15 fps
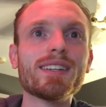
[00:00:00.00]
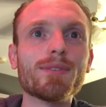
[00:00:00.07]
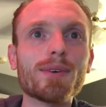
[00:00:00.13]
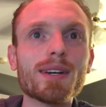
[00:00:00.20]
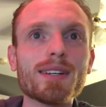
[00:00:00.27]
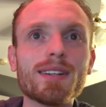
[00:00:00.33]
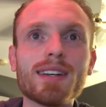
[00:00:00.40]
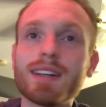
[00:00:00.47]

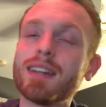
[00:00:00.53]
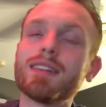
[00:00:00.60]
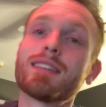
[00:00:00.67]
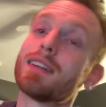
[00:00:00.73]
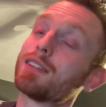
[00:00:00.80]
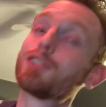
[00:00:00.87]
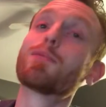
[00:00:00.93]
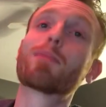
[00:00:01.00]
Wait, and it's
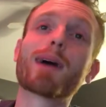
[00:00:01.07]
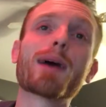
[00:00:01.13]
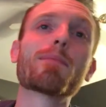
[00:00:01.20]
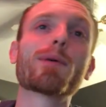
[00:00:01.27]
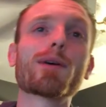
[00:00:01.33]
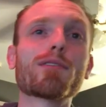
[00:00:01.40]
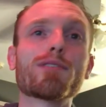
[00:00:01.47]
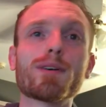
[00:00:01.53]
two Brad
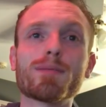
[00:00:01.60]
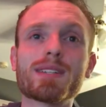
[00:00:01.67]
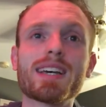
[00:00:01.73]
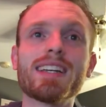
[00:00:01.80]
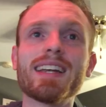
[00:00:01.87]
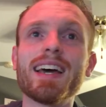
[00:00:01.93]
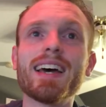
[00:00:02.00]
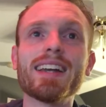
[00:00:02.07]
Bird films
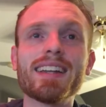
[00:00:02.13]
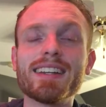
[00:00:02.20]
head to head.